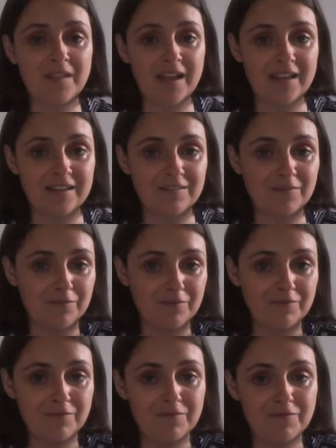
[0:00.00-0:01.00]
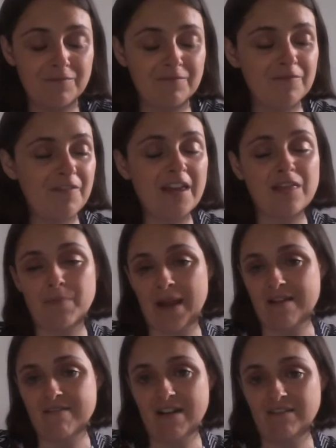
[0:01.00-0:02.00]
and faith
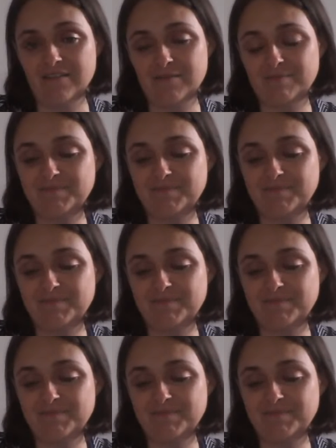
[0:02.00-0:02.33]
background.